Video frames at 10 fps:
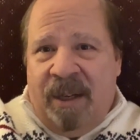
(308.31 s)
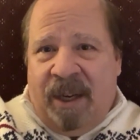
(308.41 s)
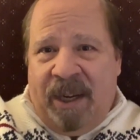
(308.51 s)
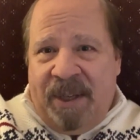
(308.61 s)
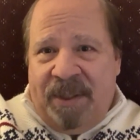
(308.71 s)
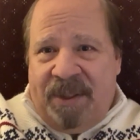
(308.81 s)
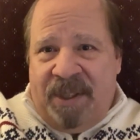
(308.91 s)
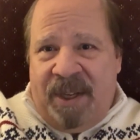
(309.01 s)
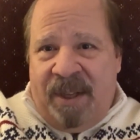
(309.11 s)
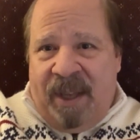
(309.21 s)
I can
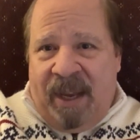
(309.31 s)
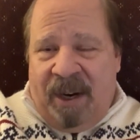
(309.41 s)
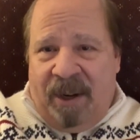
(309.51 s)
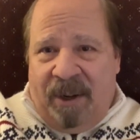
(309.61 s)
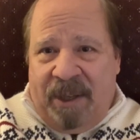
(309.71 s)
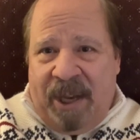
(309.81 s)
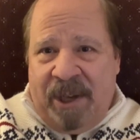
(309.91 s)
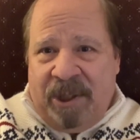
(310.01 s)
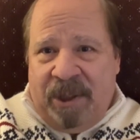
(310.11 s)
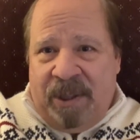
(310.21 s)
see that
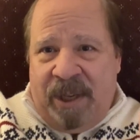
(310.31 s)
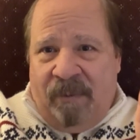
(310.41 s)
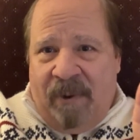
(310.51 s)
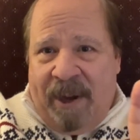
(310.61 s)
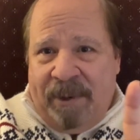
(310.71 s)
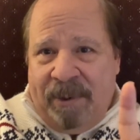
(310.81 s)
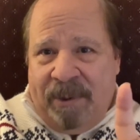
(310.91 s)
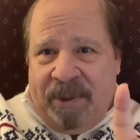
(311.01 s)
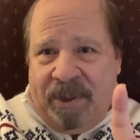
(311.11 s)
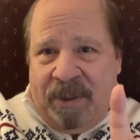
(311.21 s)
occasionally it
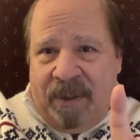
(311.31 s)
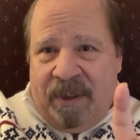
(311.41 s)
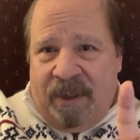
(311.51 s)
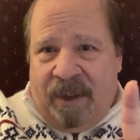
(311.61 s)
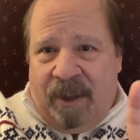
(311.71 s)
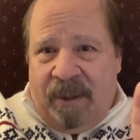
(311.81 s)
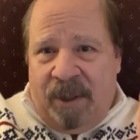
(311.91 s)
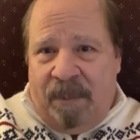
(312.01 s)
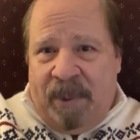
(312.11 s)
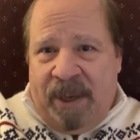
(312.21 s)
wanders a
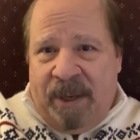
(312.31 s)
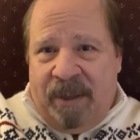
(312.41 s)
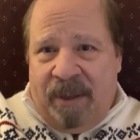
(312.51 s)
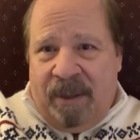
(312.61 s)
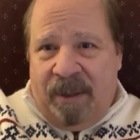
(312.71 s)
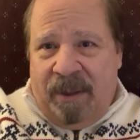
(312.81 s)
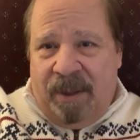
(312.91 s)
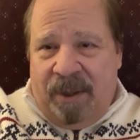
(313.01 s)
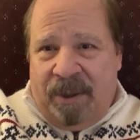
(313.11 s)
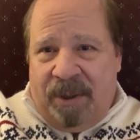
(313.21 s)
little bit
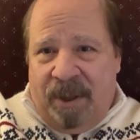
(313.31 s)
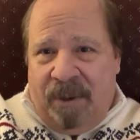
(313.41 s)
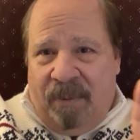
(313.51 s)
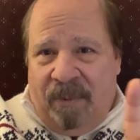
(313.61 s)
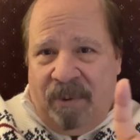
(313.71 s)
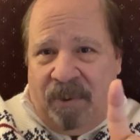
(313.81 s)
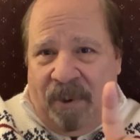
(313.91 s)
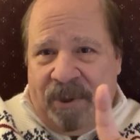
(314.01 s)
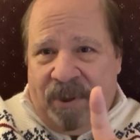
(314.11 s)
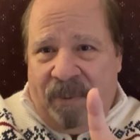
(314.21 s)

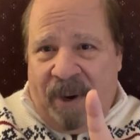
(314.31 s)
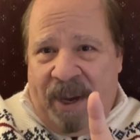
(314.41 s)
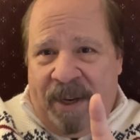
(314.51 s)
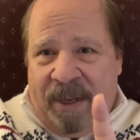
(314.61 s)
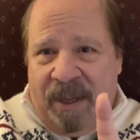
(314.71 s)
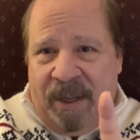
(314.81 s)
towards the red,